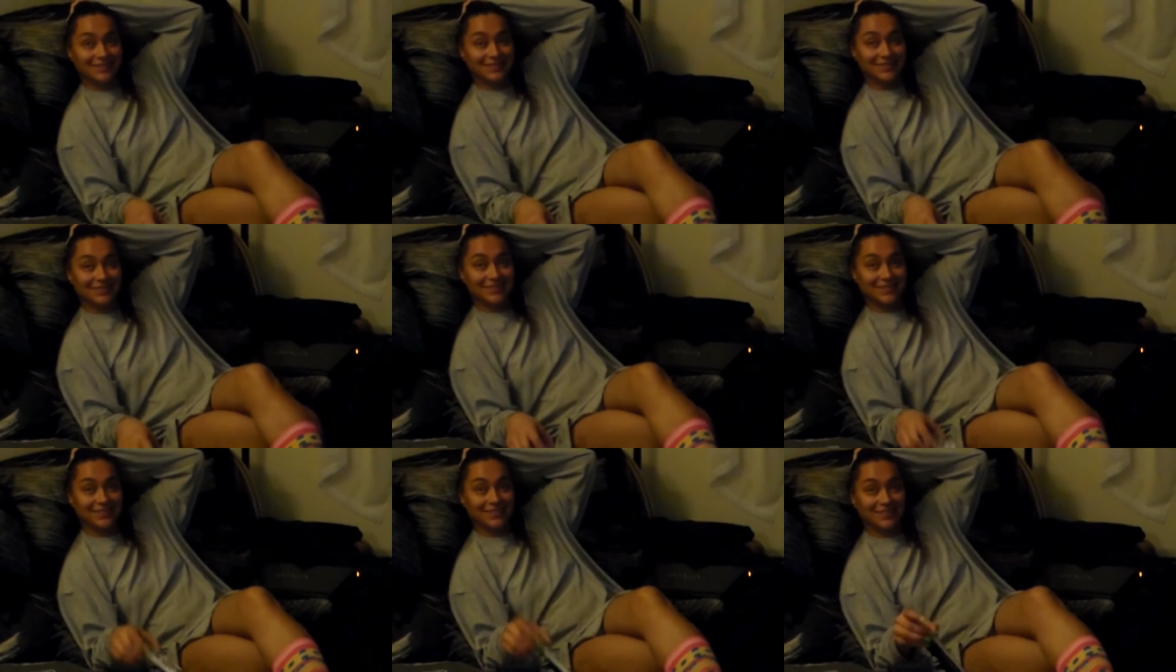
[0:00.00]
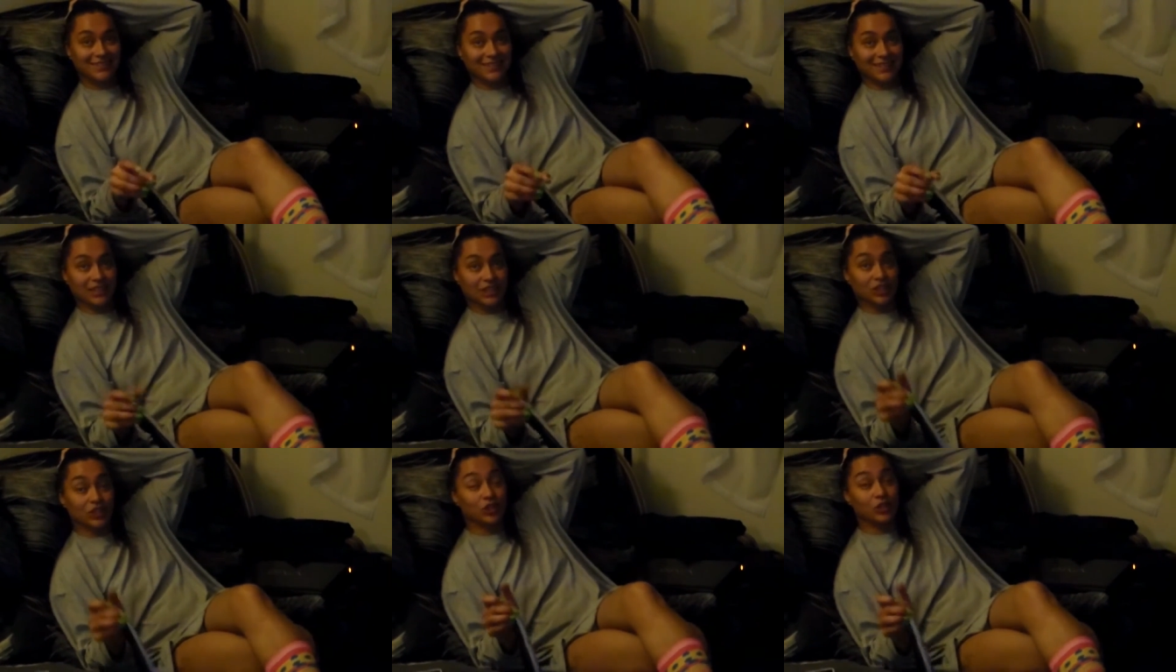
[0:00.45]
What?
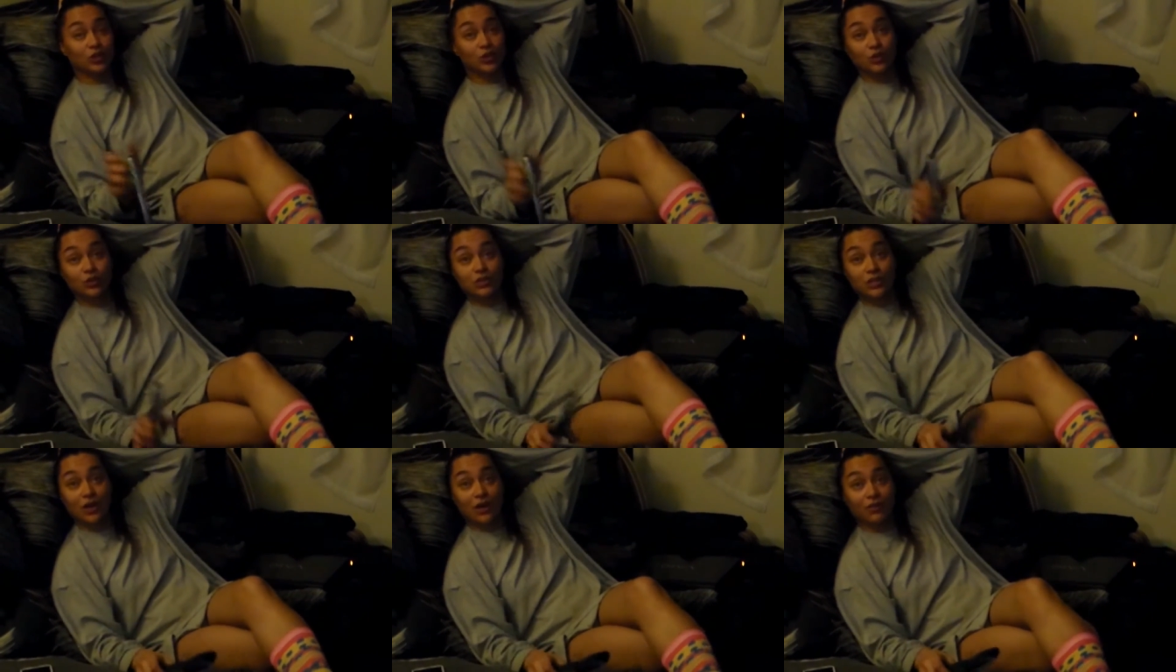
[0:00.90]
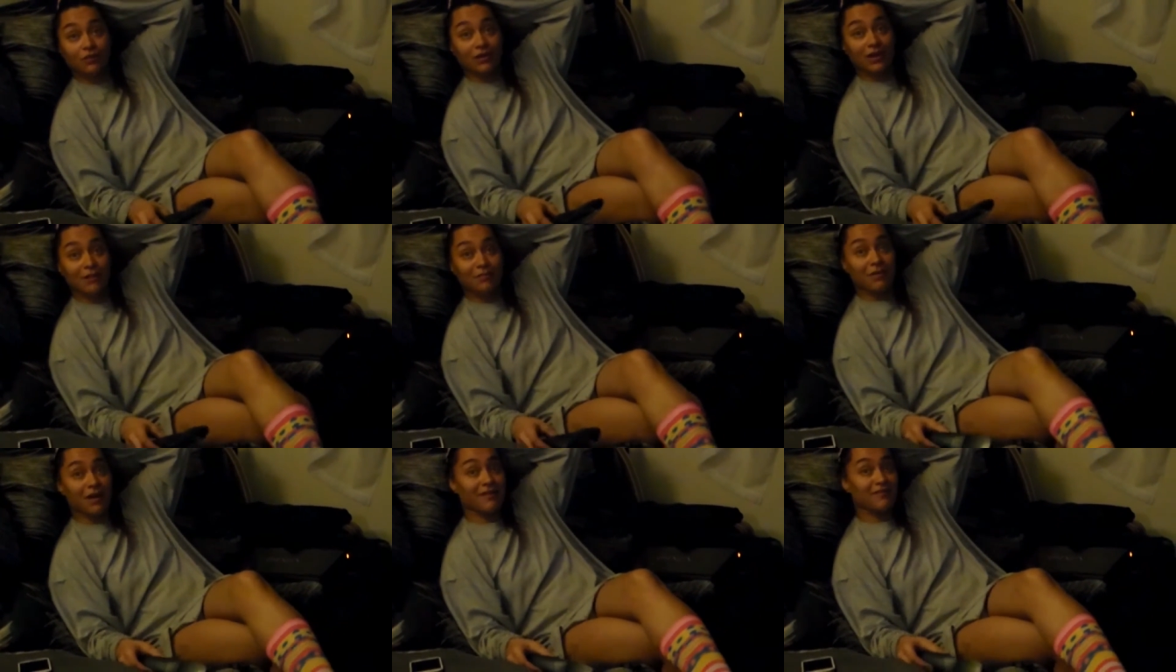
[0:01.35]
You don't
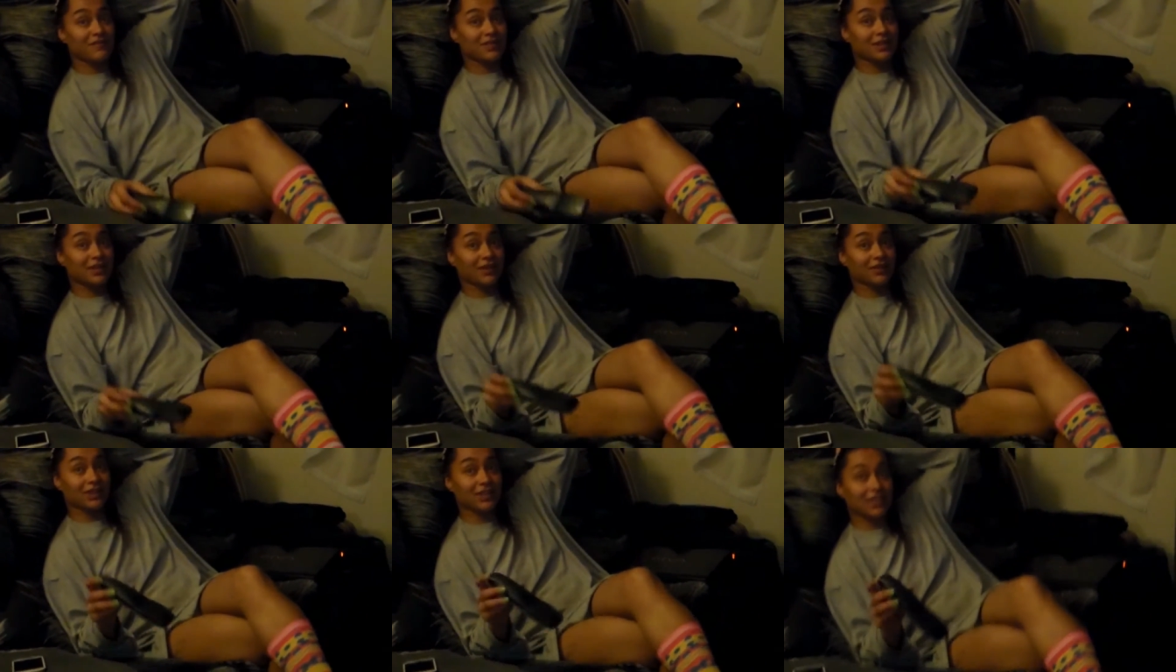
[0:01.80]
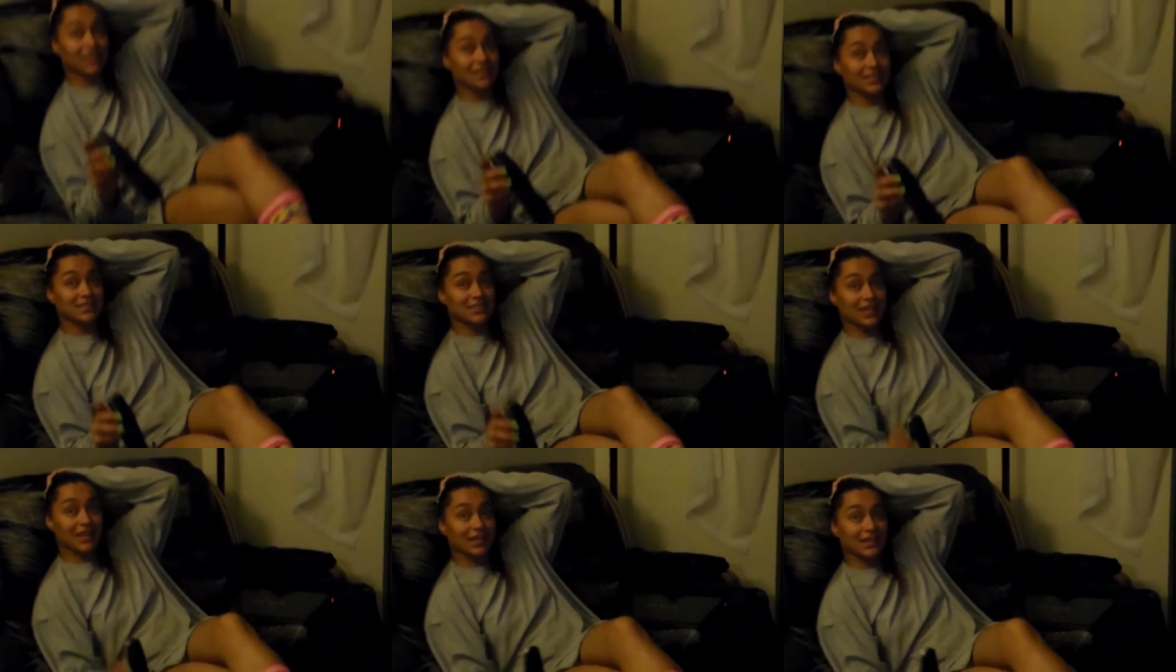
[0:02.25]
rub my feet on a
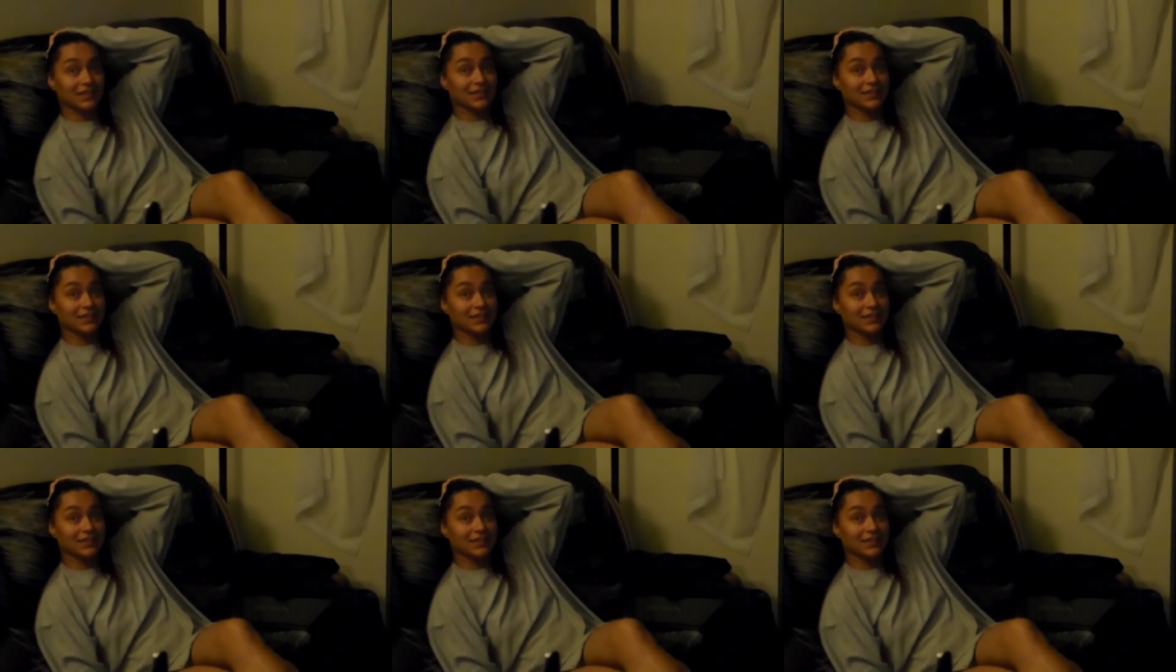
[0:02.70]
good day.